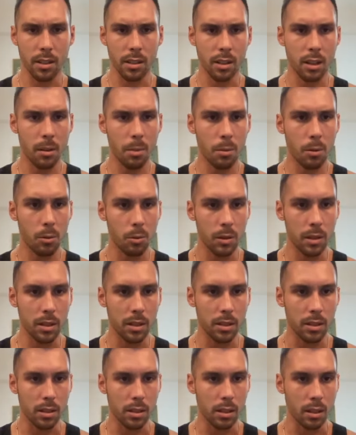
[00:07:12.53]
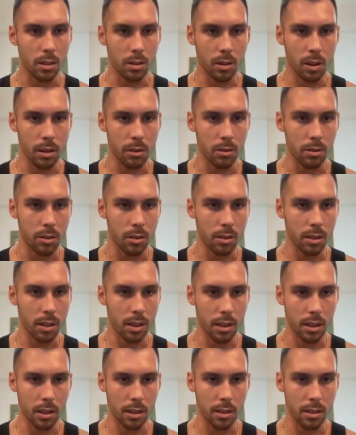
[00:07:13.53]
couple weeks ago. I was
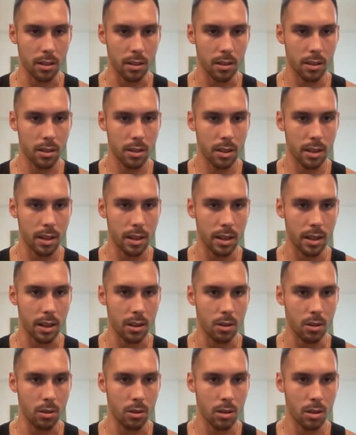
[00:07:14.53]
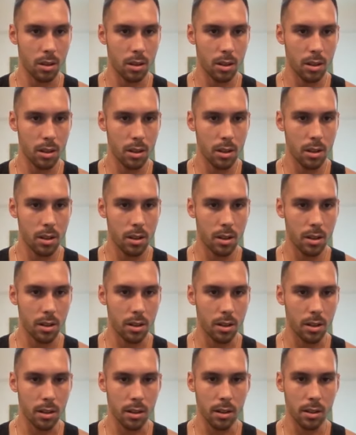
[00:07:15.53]
looking at this, how
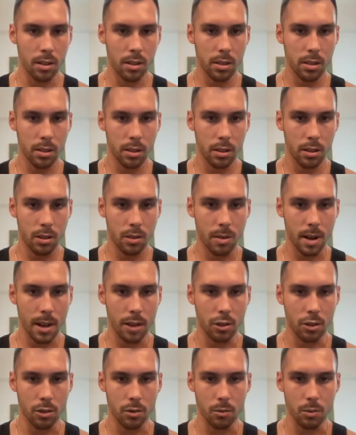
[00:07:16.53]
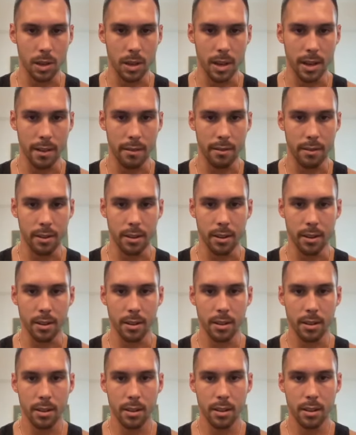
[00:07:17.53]
this correction we have
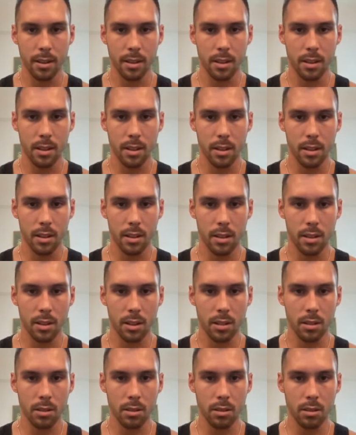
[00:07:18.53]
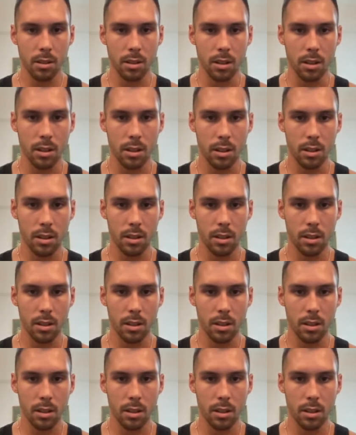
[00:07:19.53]
here does look